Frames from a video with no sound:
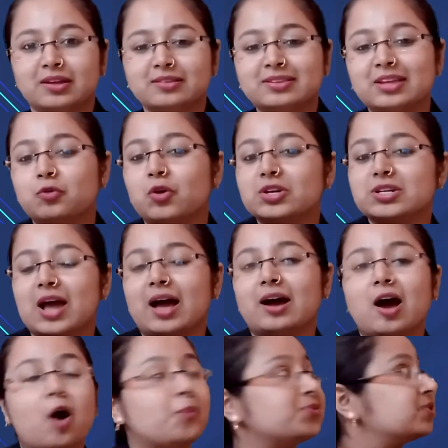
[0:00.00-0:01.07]
See,
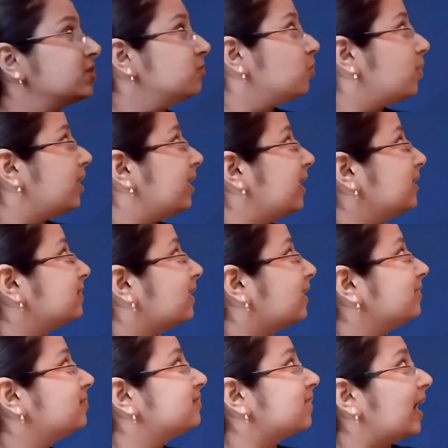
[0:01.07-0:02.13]
option A,
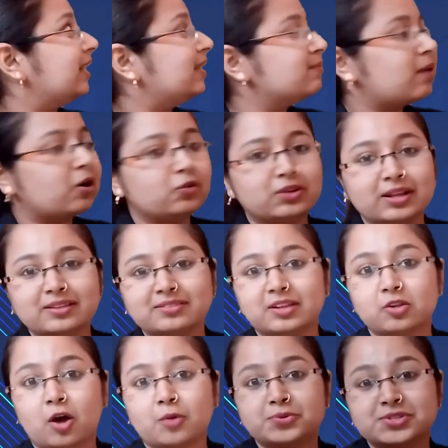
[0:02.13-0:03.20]
that is tiny mountains,
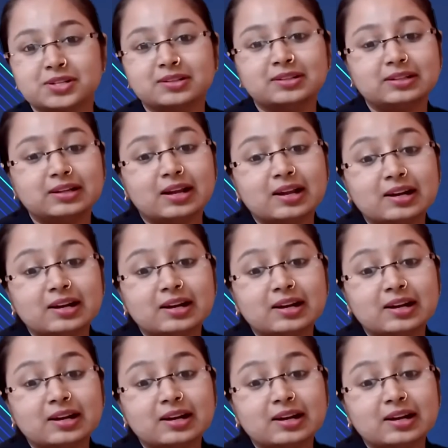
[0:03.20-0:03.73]
and option